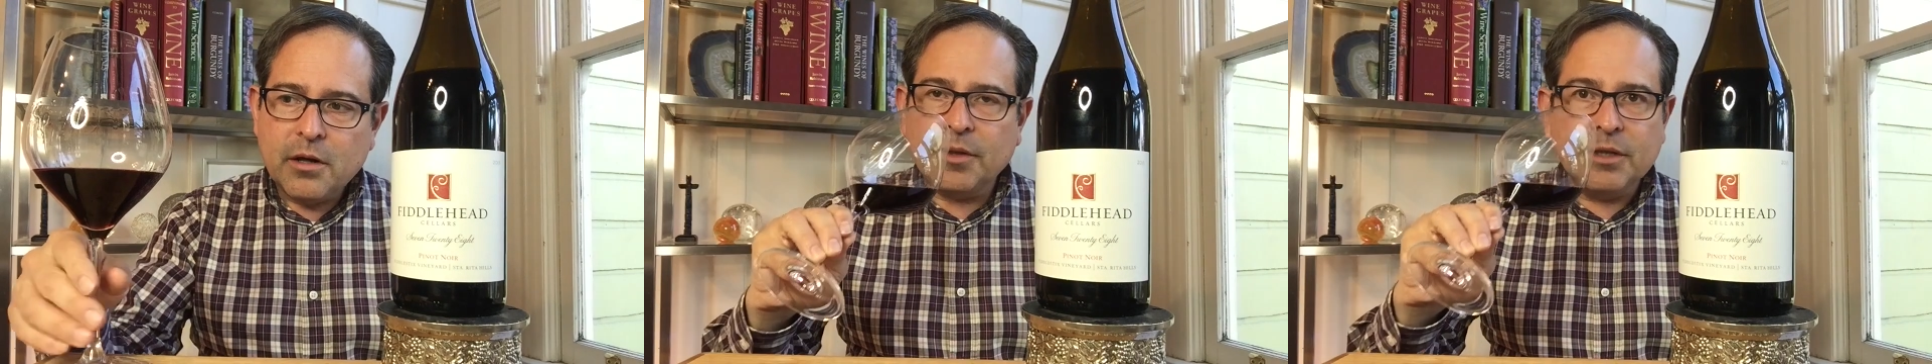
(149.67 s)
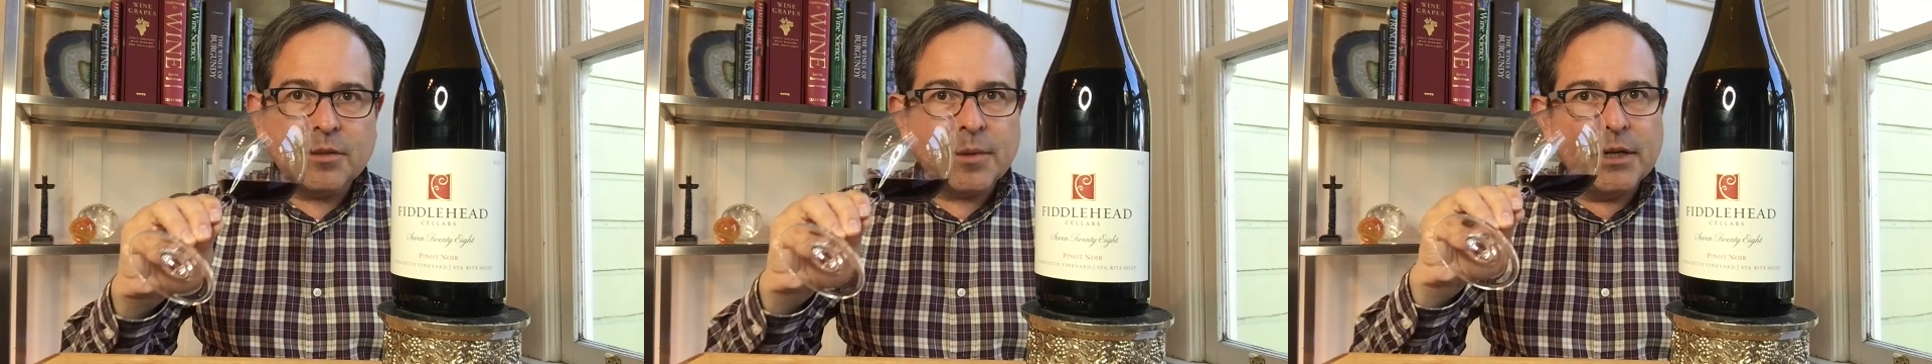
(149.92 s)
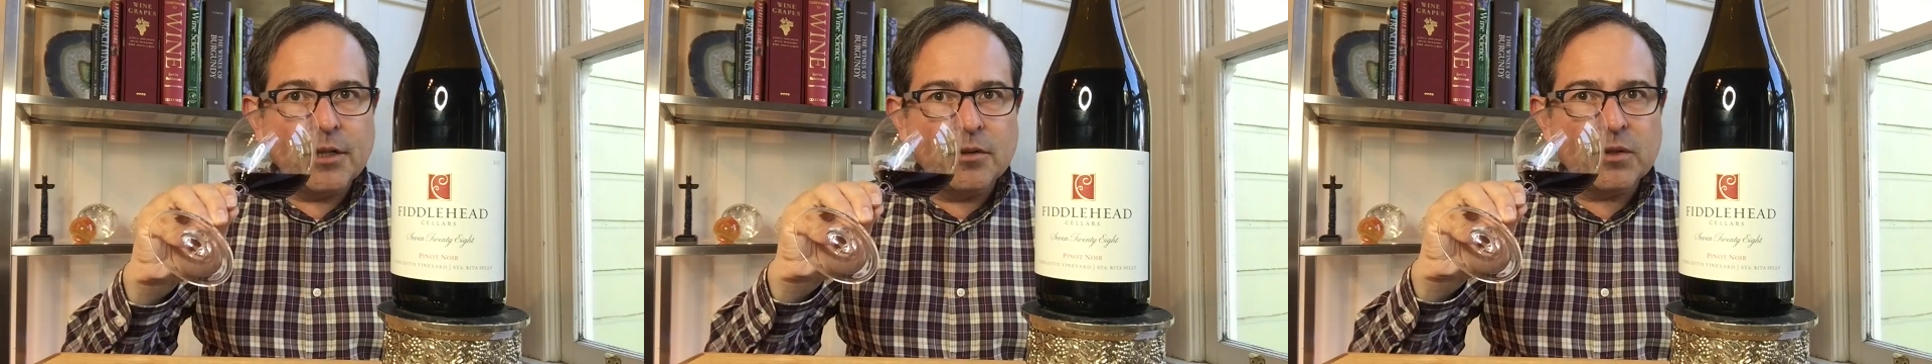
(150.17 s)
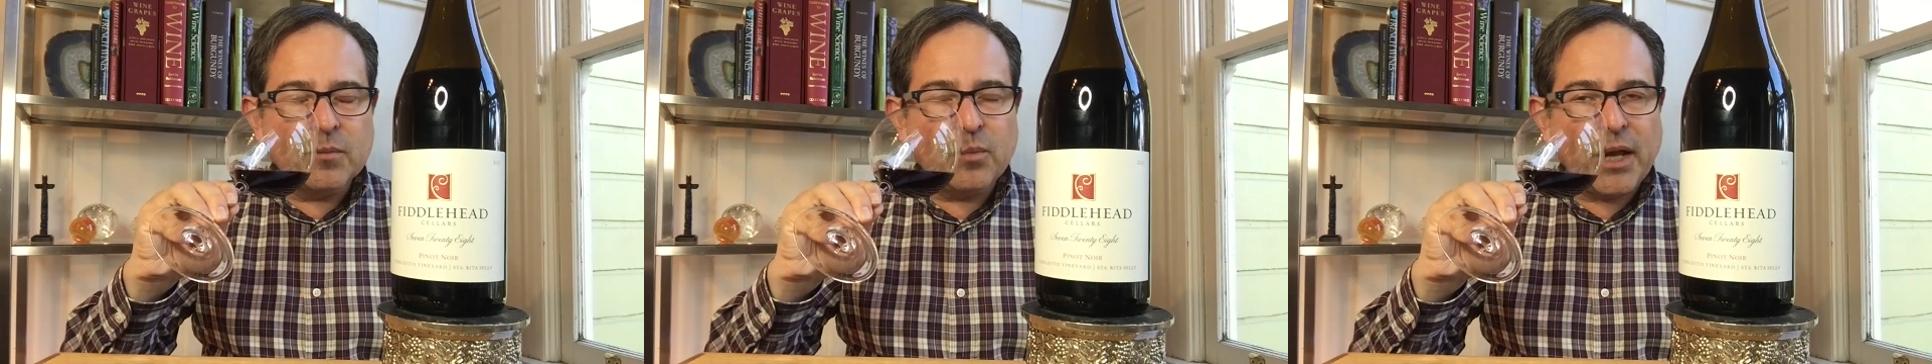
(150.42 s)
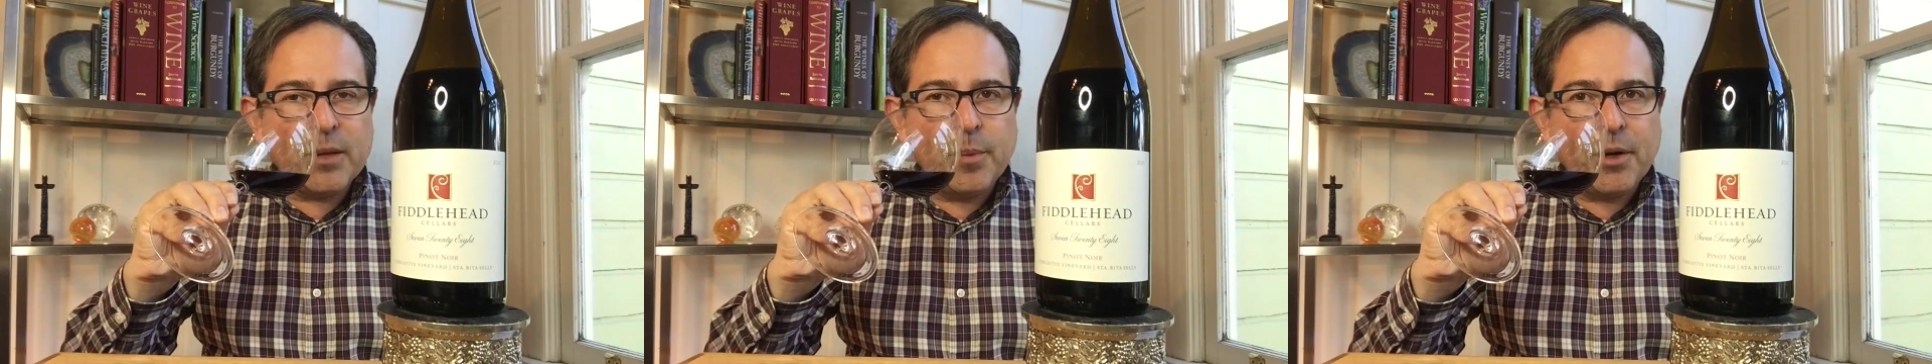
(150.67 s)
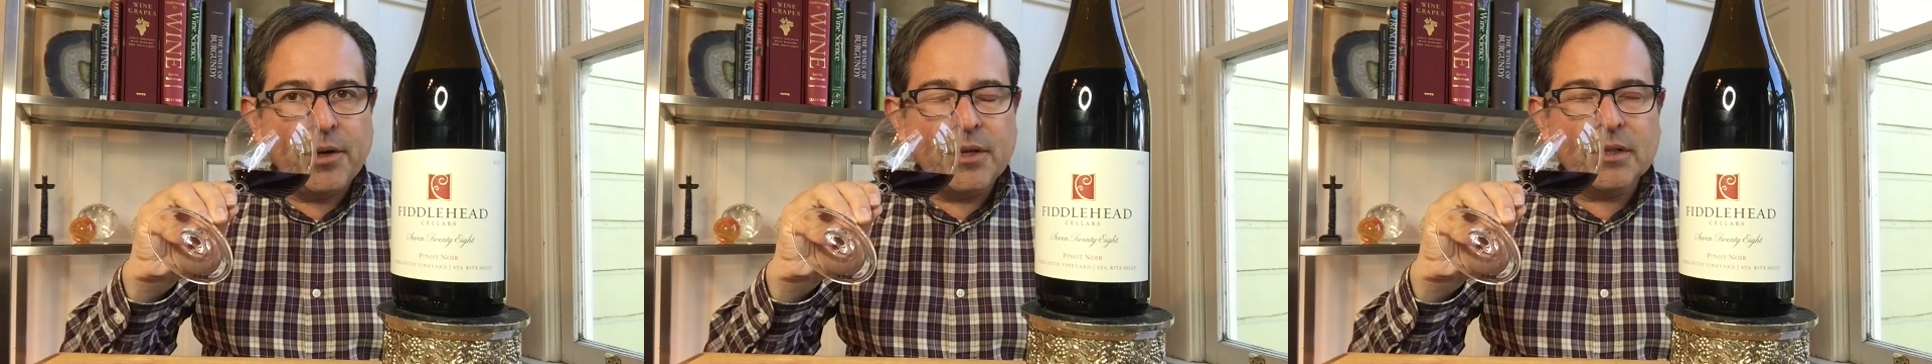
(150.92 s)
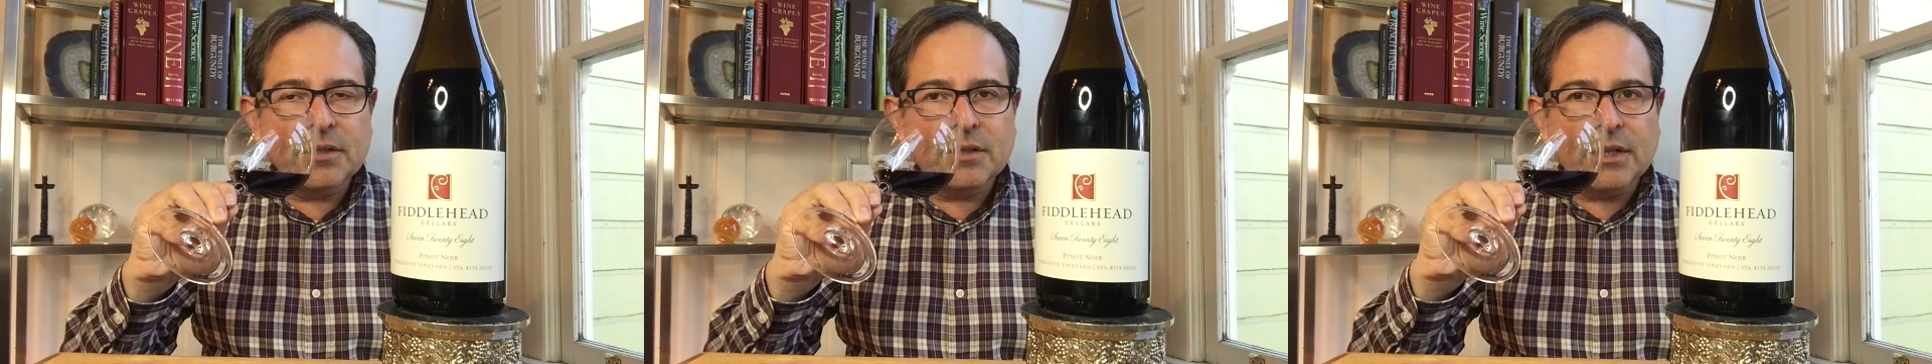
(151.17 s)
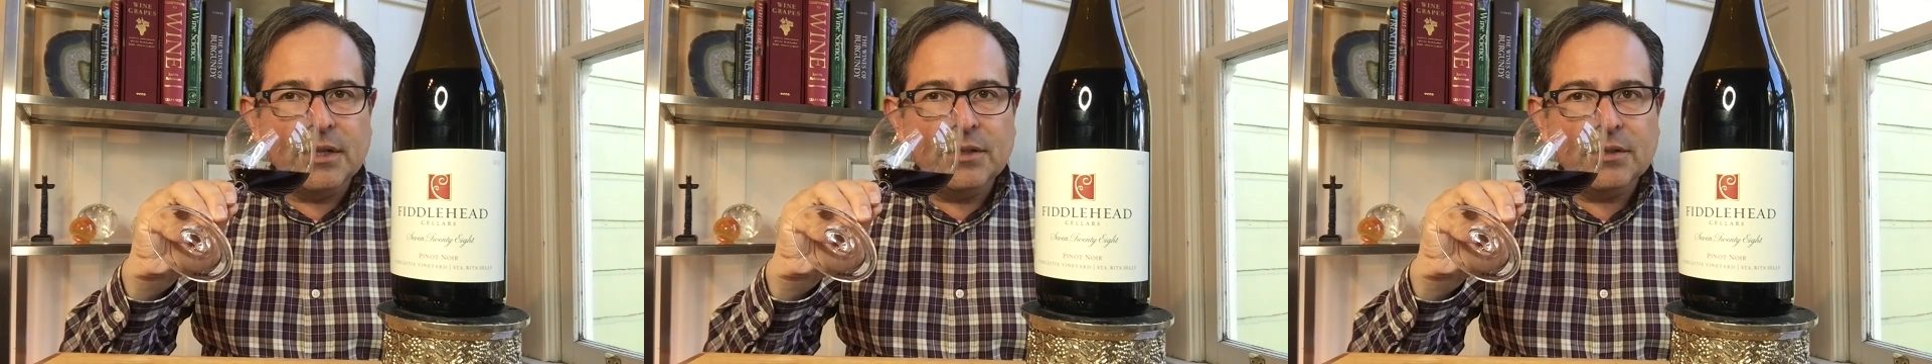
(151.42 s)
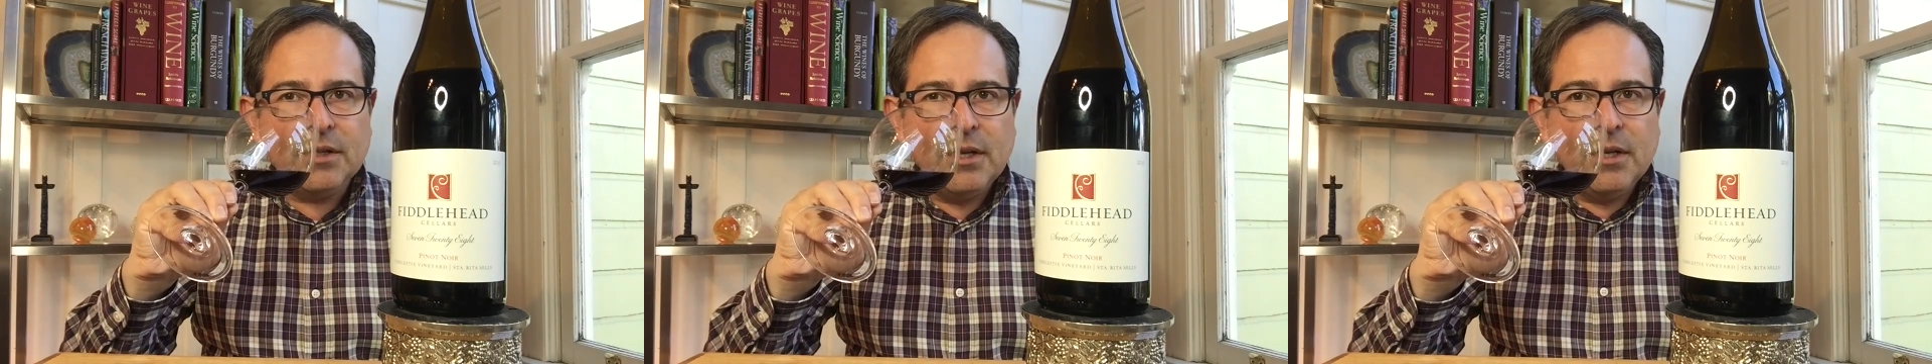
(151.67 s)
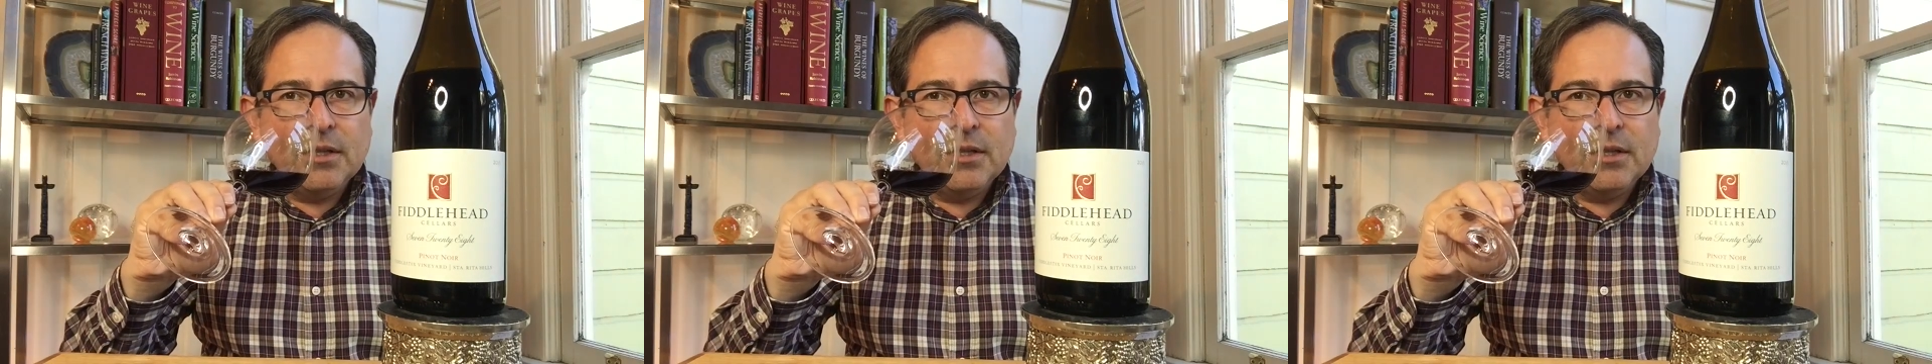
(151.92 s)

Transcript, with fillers: So on this, I'm getting notes of blackberry, cassis,